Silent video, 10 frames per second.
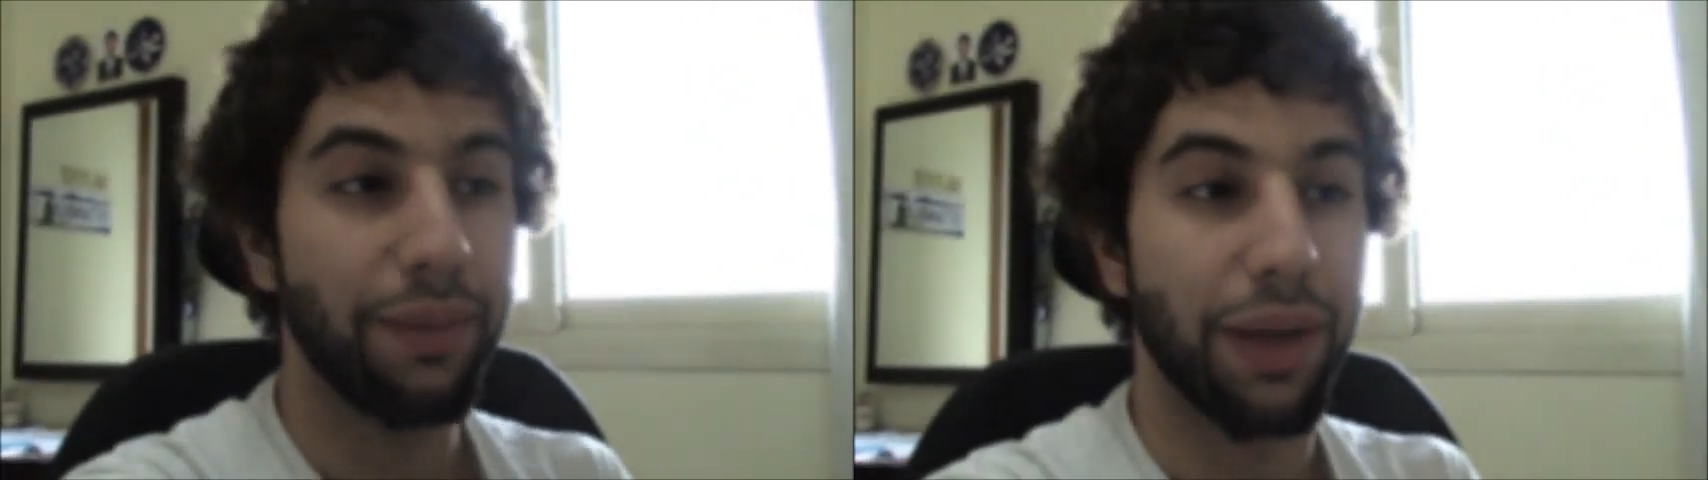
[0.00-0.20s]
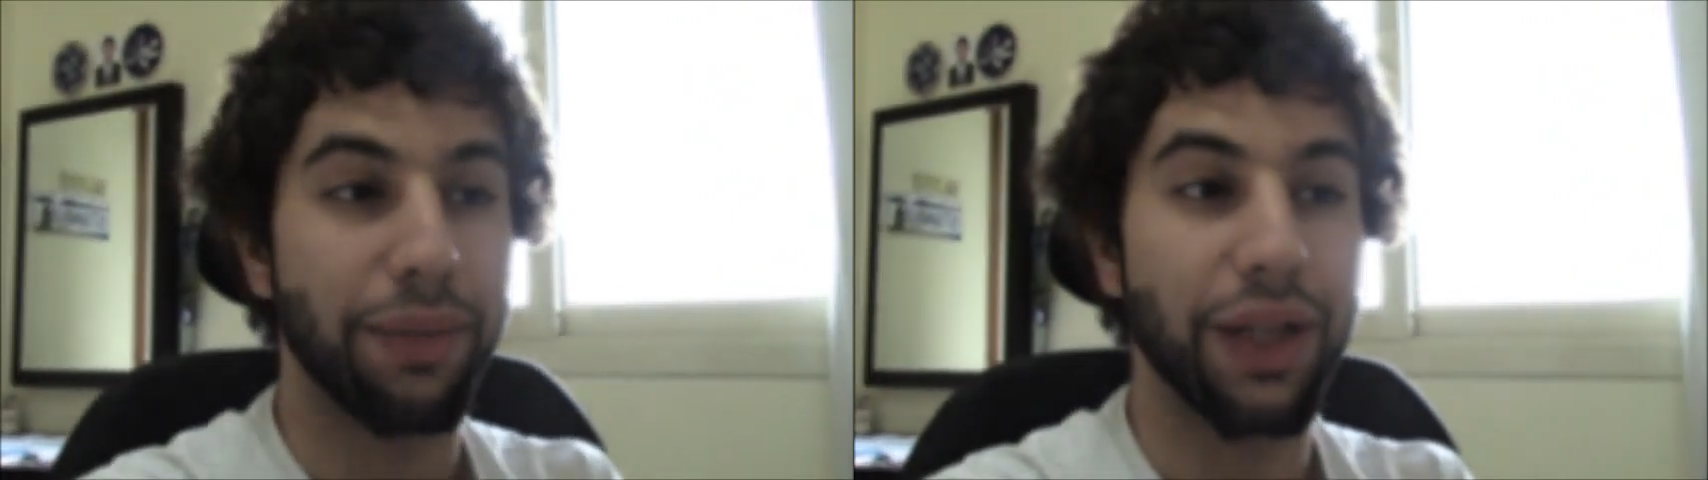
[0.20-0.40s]

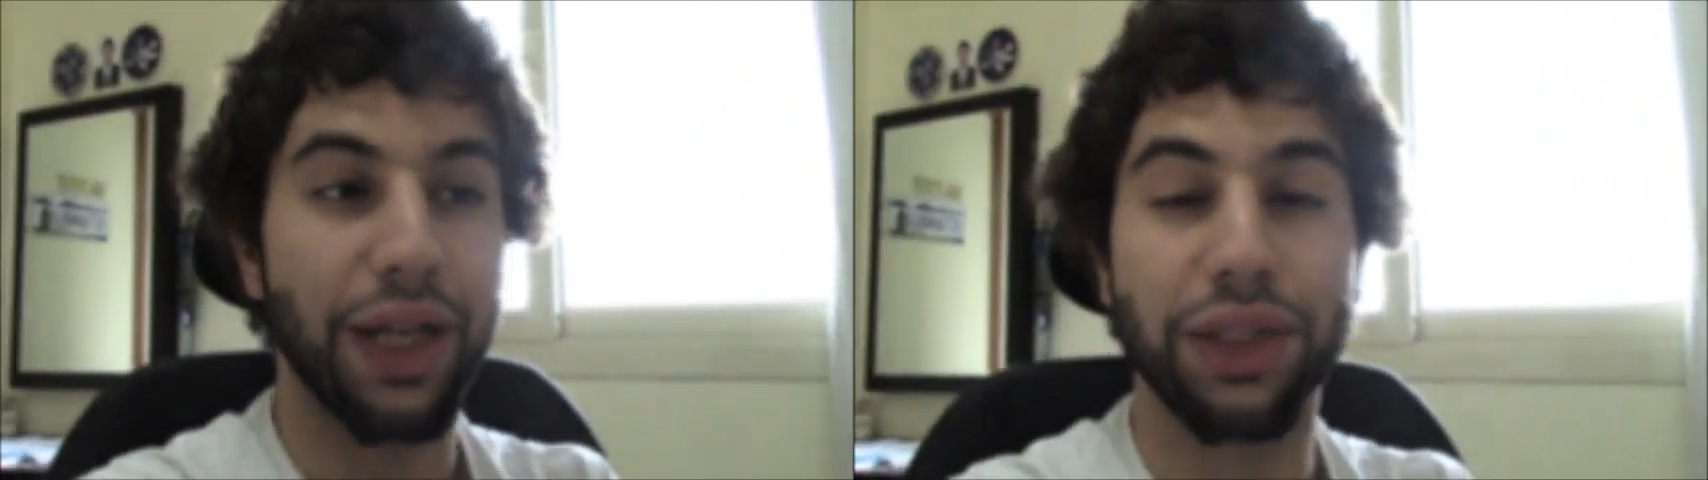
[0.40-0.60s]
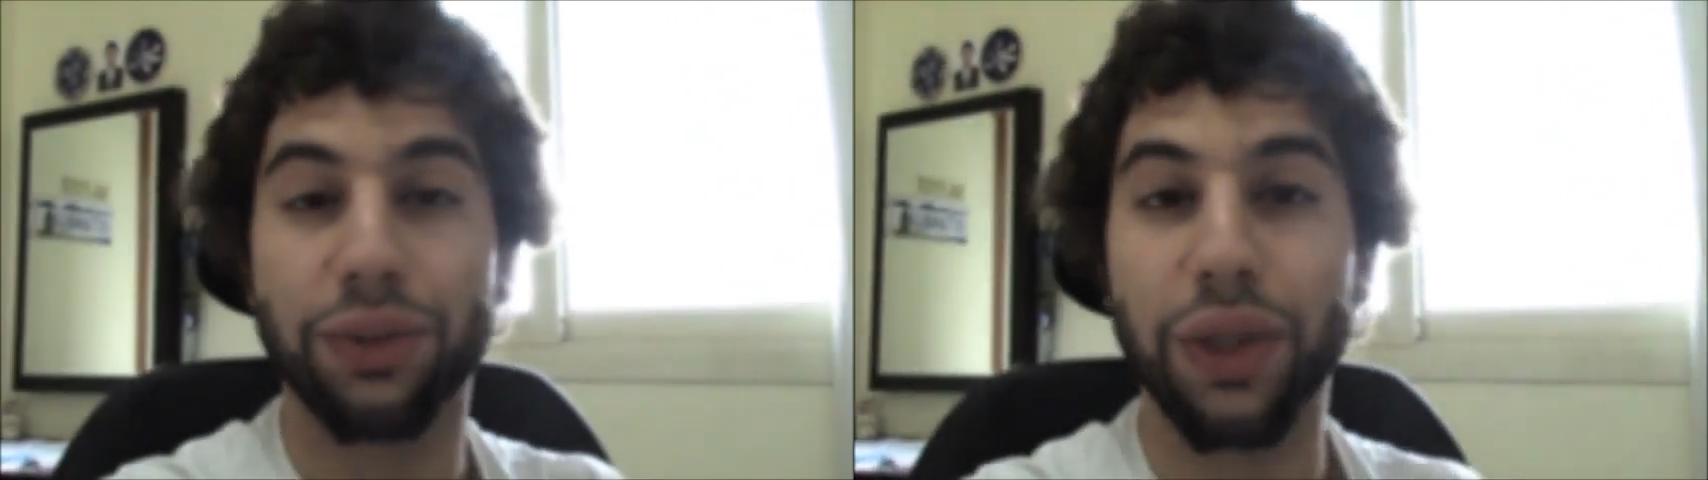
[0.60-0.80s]
maybe
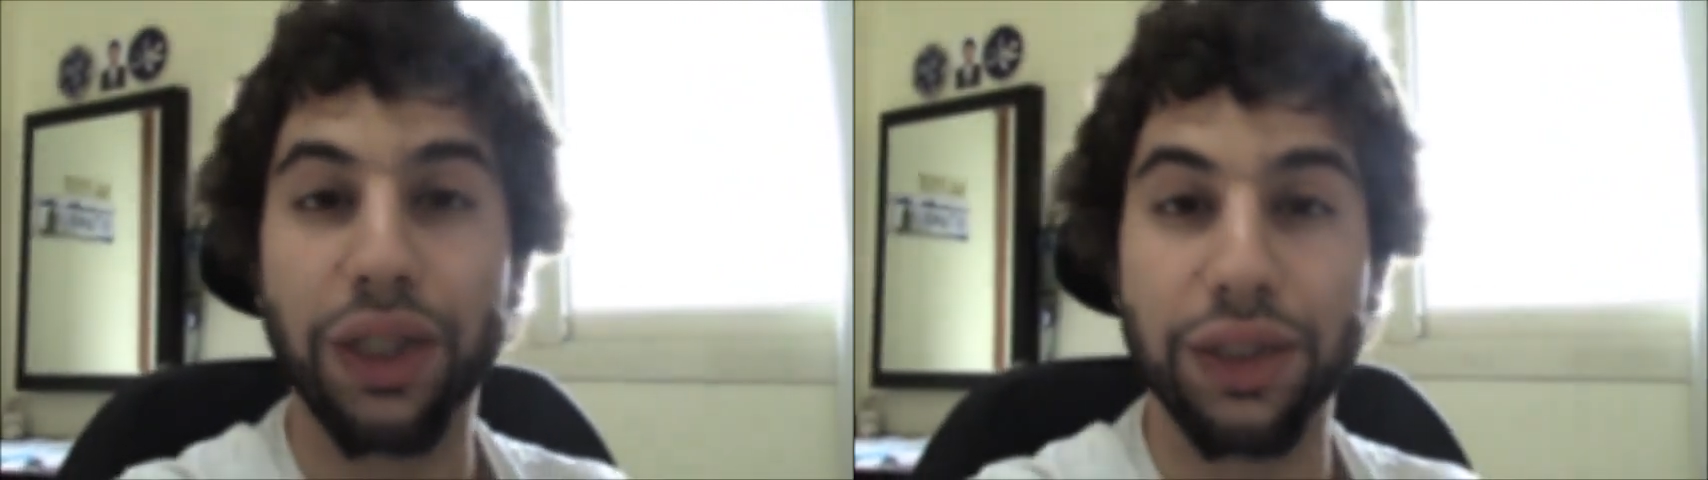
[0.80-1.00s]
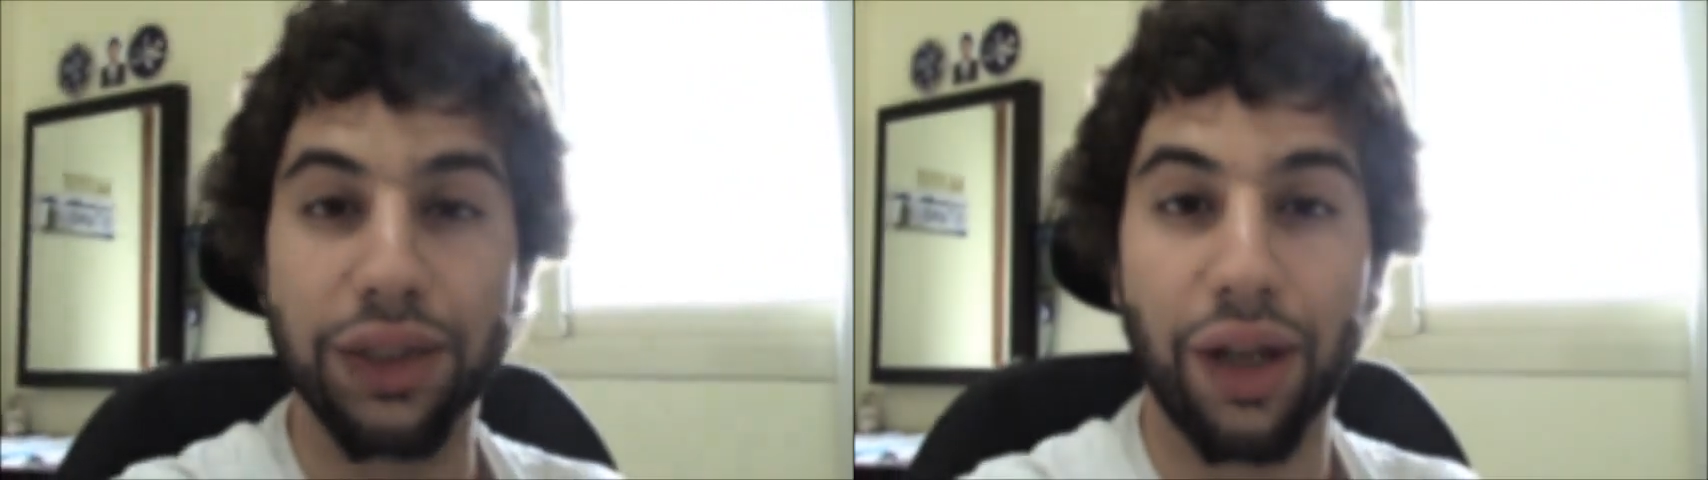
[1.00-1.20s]
next week,
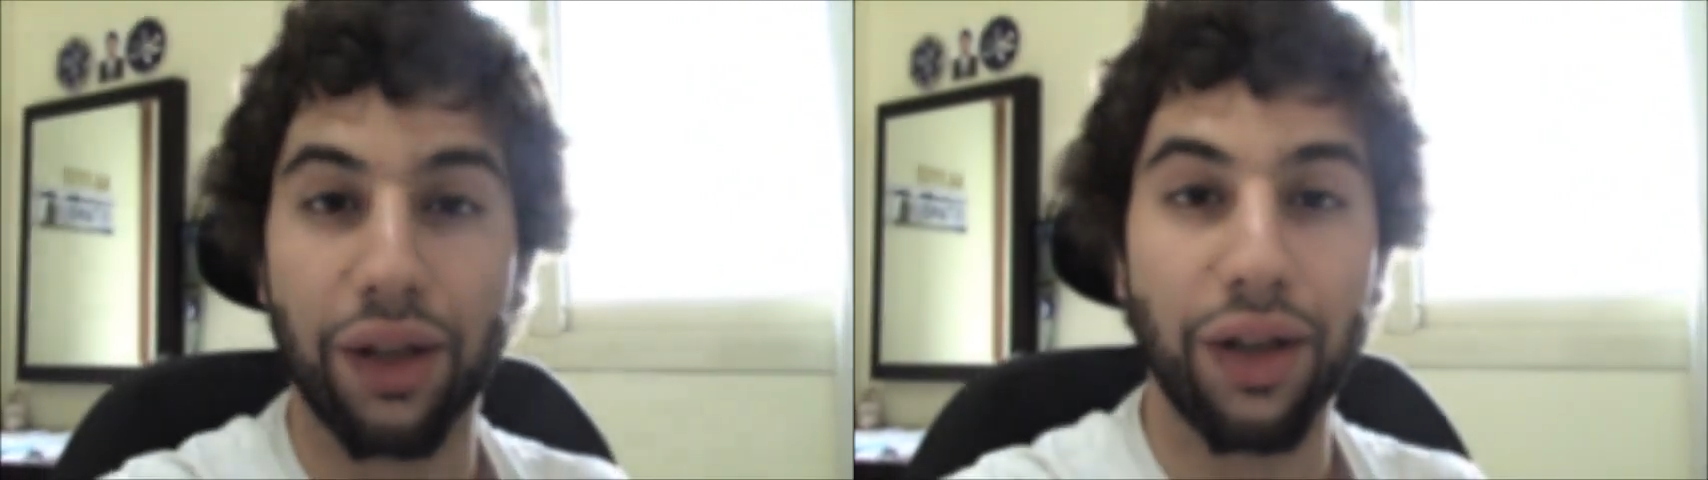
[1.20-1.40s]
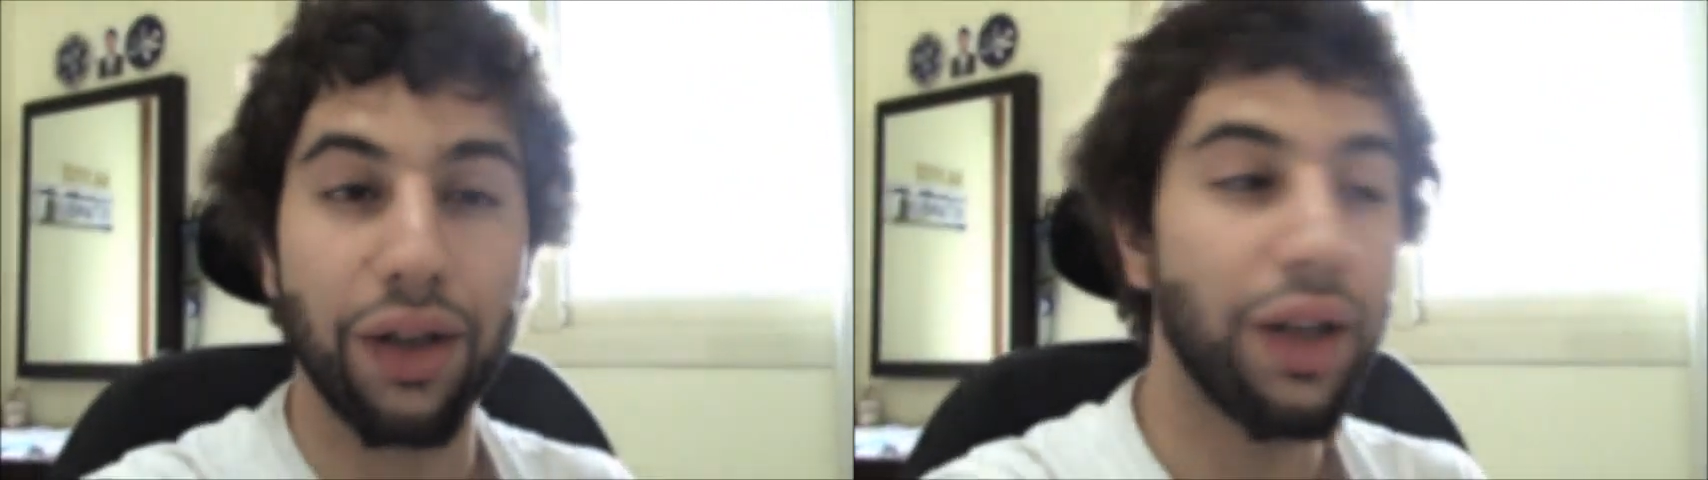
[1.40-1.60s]

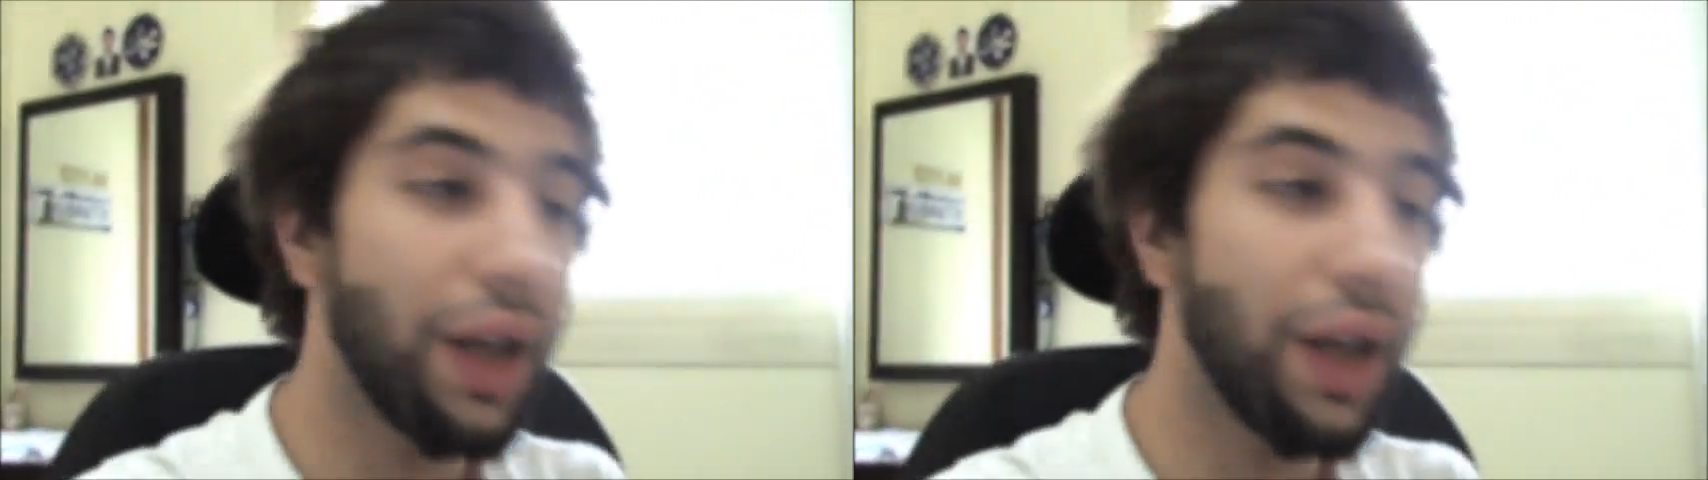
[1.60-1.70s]
inshallah.